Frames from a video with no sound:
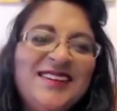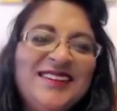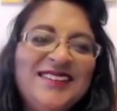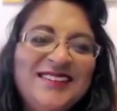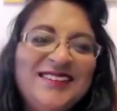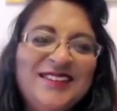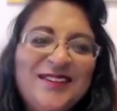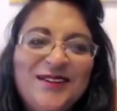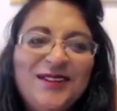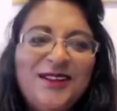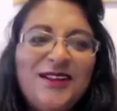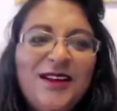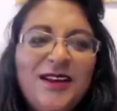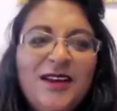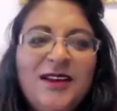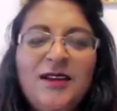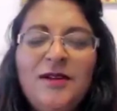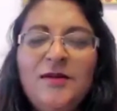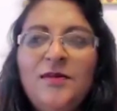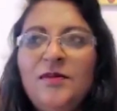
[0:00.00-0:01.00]
So
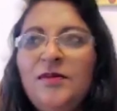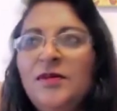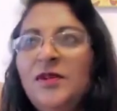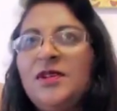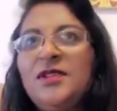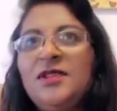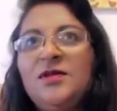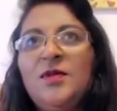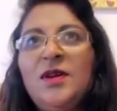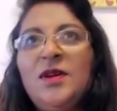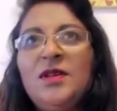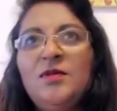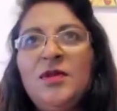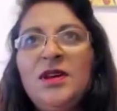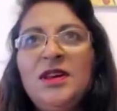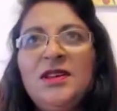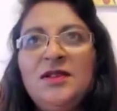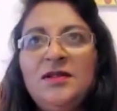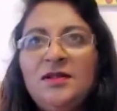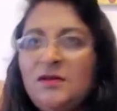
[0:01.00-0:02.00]
like, because when
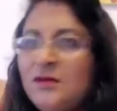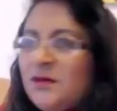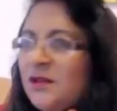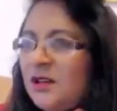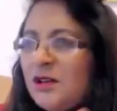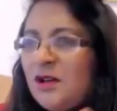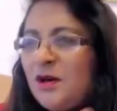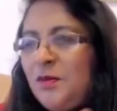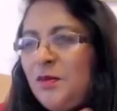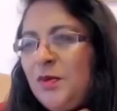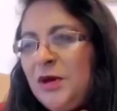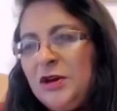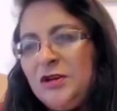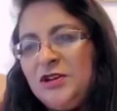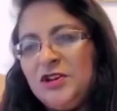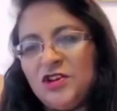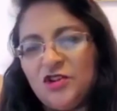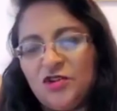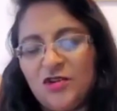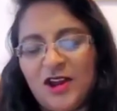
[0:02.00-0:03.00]
we did our
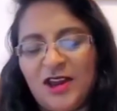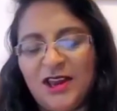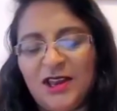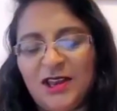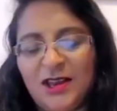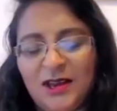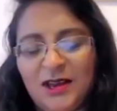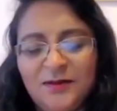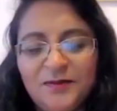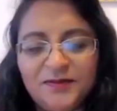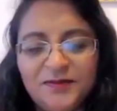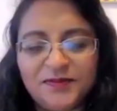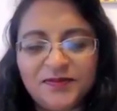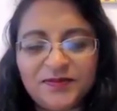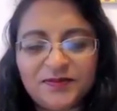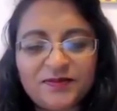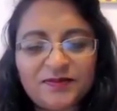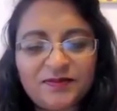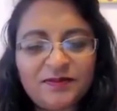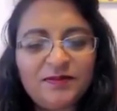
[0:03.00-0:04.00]
beauty training,
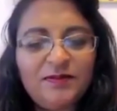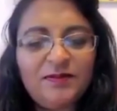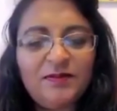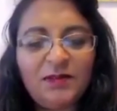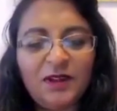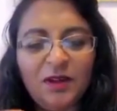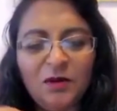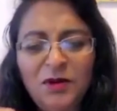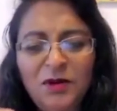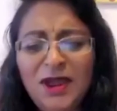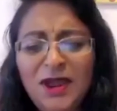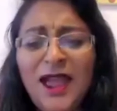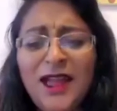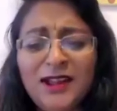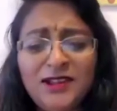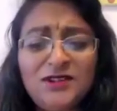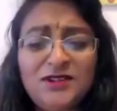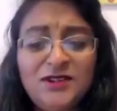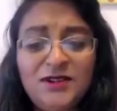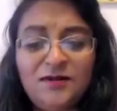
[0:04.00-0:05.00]
we
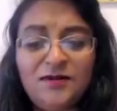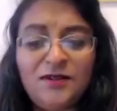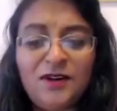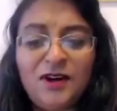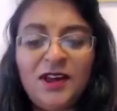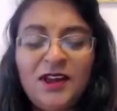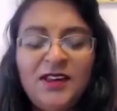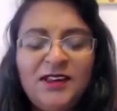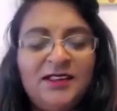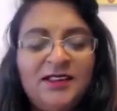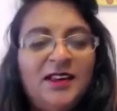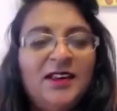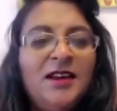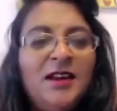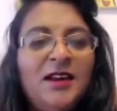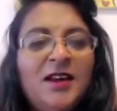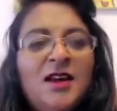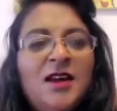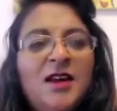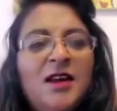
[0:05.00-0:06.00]
had to devise
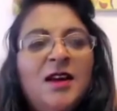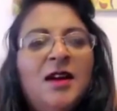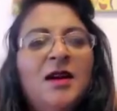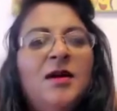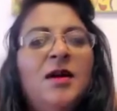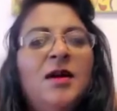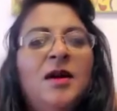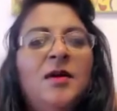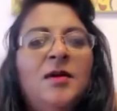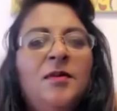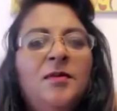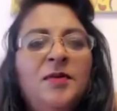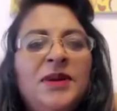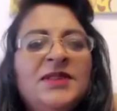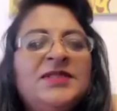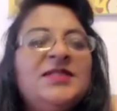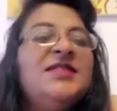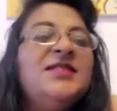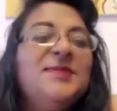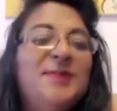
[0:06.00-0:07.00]
a
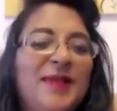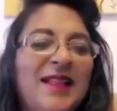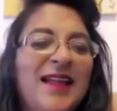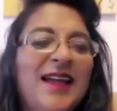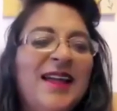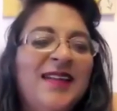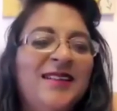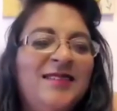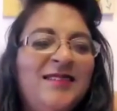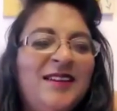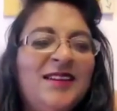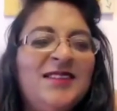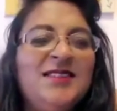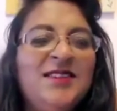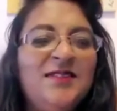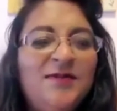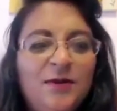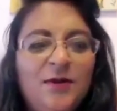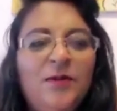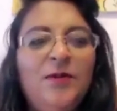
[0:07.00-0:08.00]
business plan as
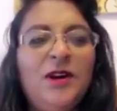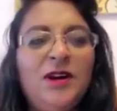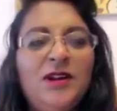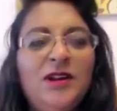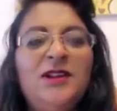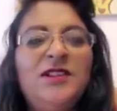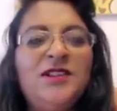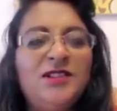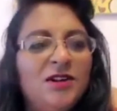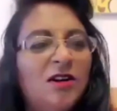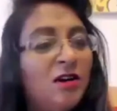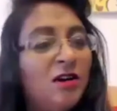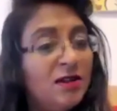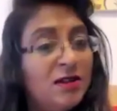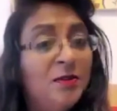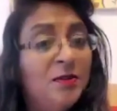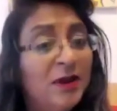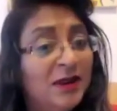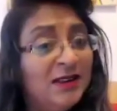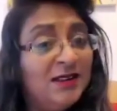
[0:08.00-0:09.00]
if we were going to start
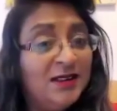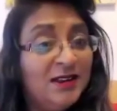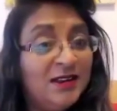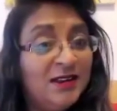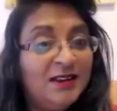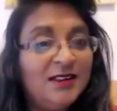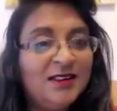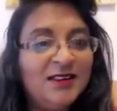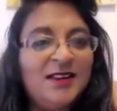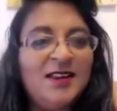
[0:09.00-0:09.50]
the business.